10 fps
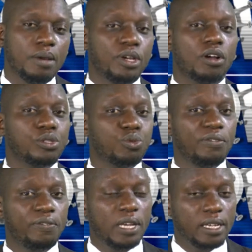because
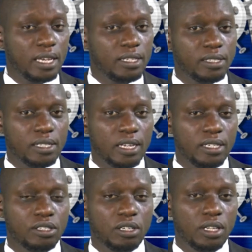we've again said
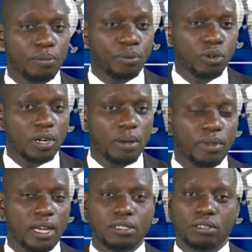it on the program
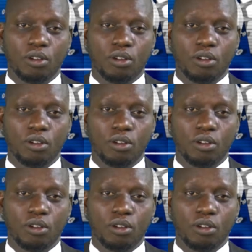that,